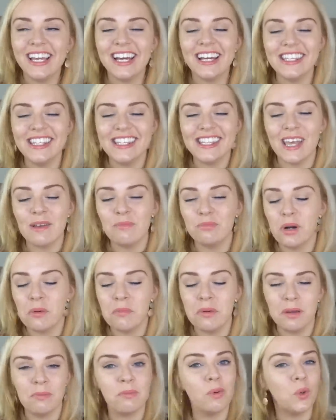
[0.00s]
I'd say
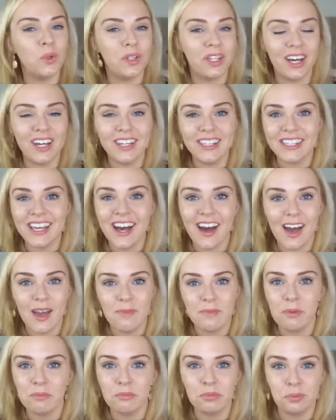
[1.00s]
probably more
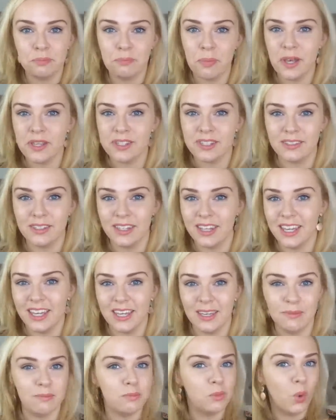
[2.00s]
nighttime, and
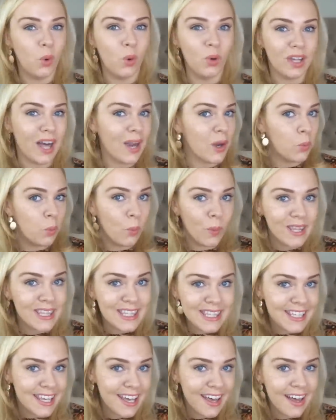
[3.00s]
personally more like
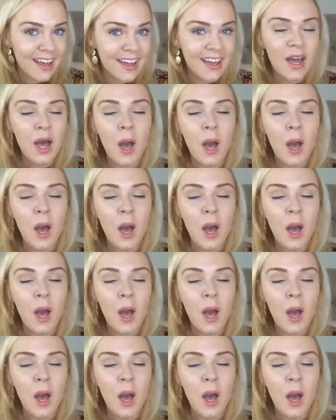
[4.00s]
winter.